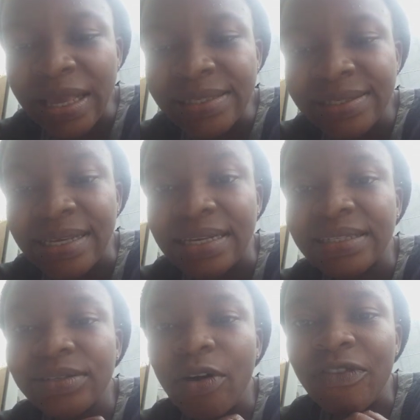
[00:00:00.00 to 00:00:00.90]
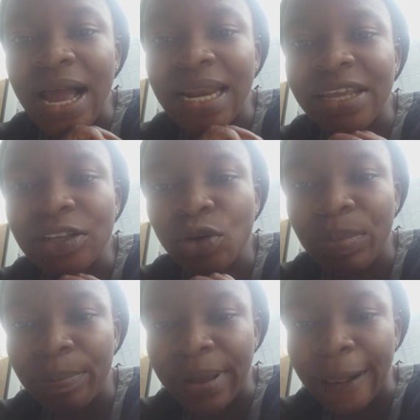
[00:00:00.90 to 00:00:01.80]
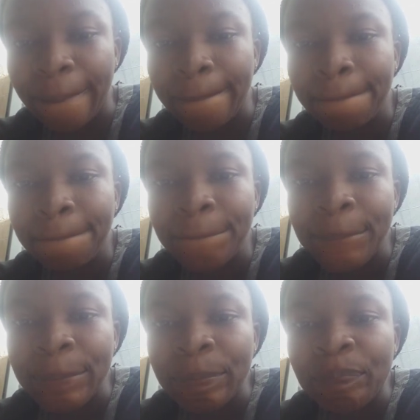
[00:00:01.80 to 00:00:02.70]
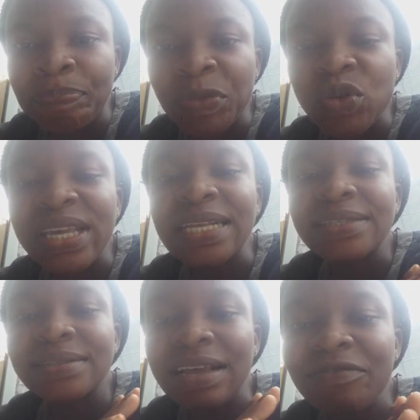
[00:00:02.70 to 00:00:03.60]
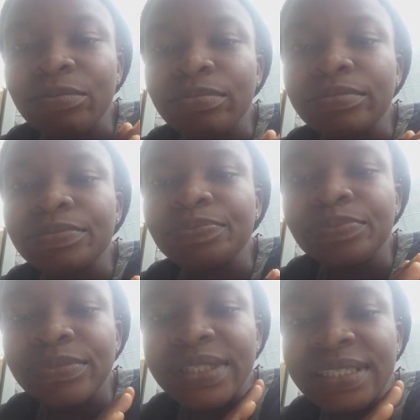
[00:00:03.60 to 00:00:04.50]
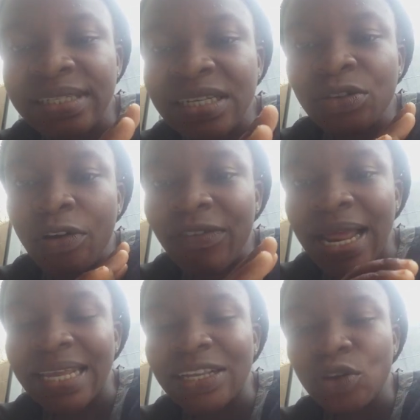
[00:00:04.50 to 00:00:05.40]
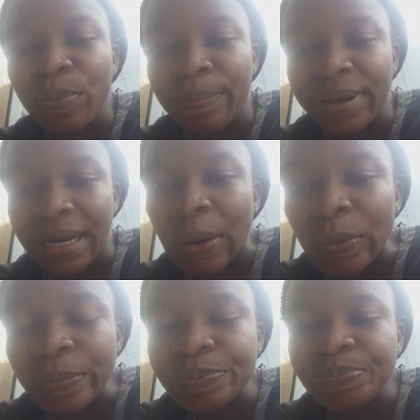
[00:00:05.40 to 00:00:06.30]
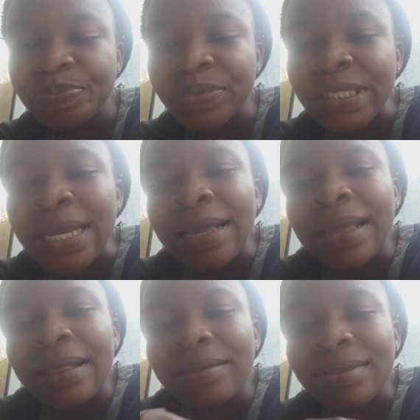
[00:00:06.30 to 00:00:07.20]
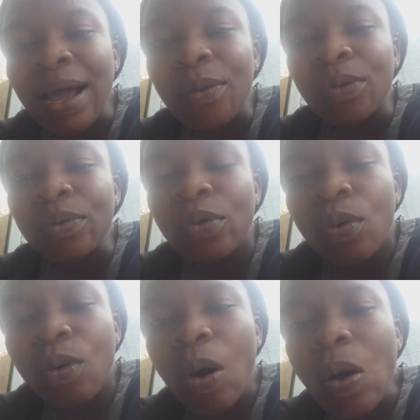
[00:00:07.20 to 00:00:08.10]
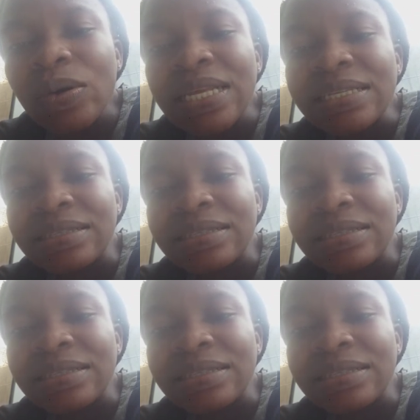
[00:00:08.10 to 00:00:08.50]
seeds of alligator pepper. Get 7 seeds of alligator pepper. Now all these